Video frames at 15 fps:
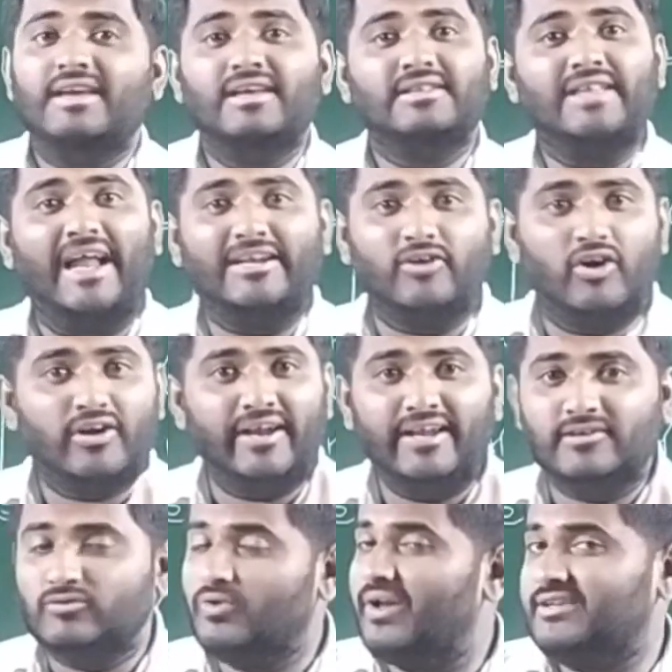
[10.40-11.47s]
In that,
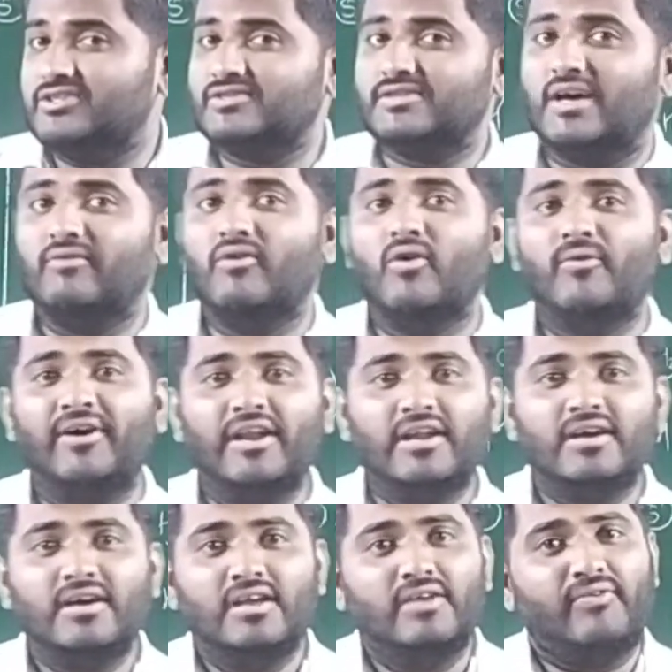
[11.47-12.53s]
already 2 lectures are
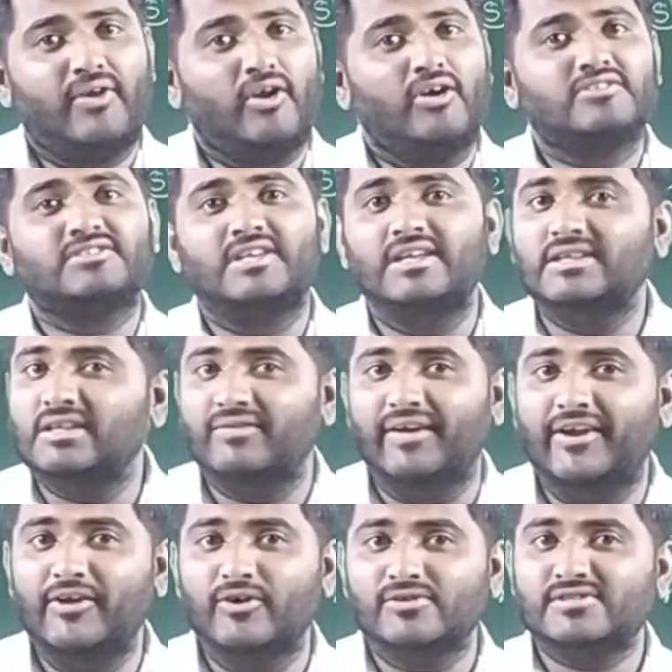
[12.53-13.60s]
over. If you have not seen the
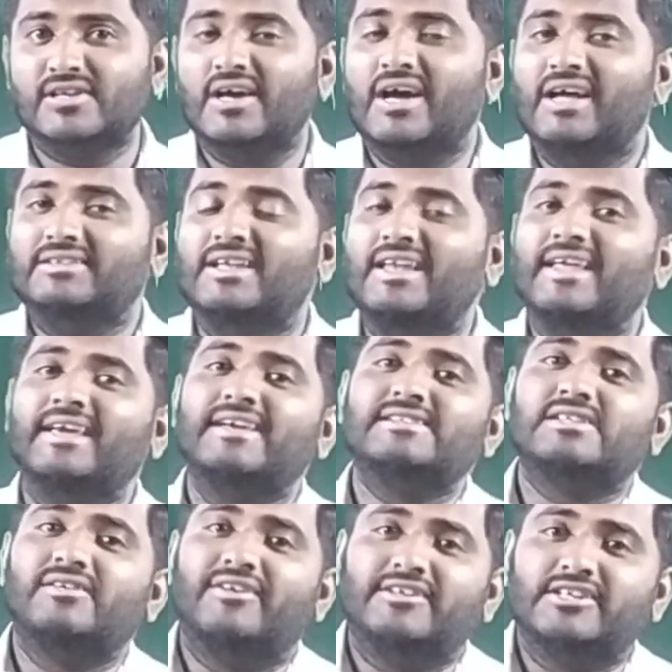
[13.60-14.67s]
videos, the link
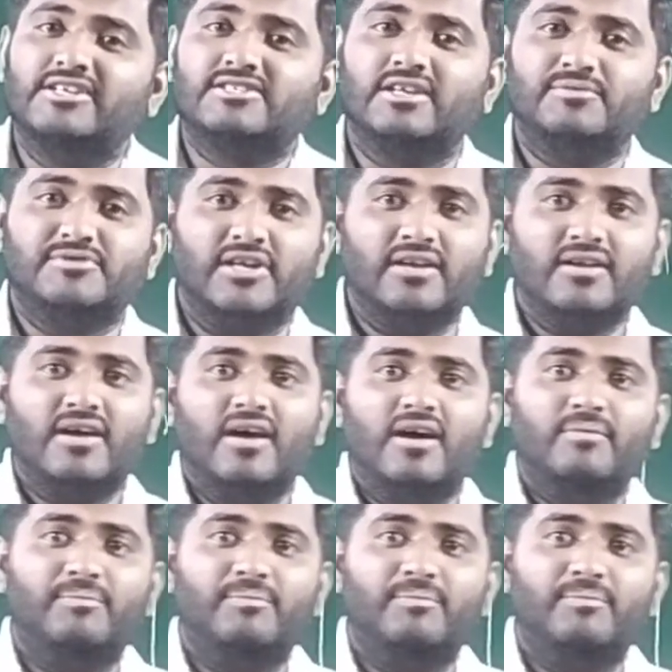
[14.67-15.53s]
is given in the description.